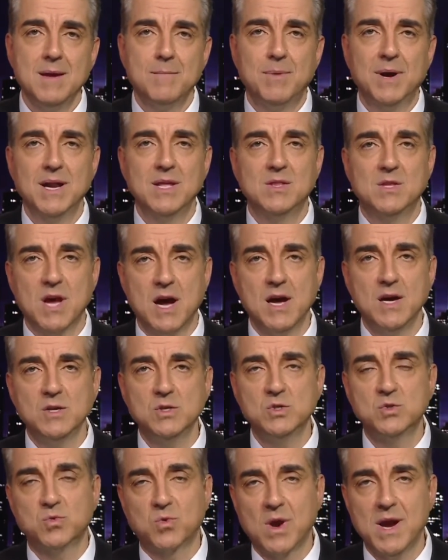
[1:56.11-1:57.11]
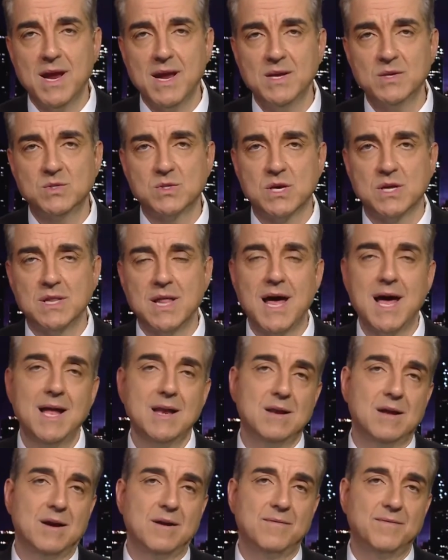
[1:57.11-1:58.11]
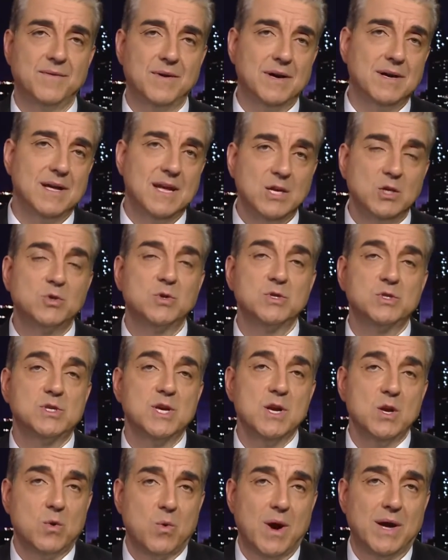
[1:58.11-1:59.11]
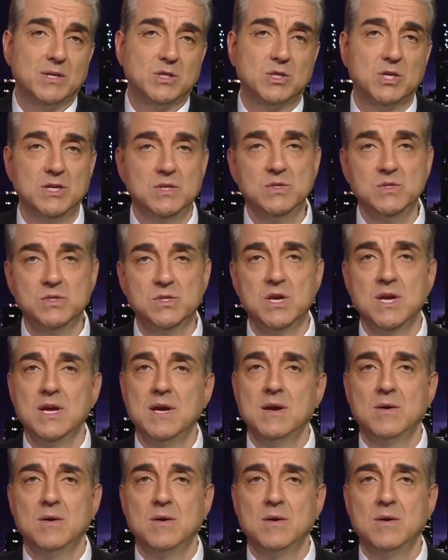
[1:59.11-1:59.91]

But it does raise a lot of uh, interesting questions.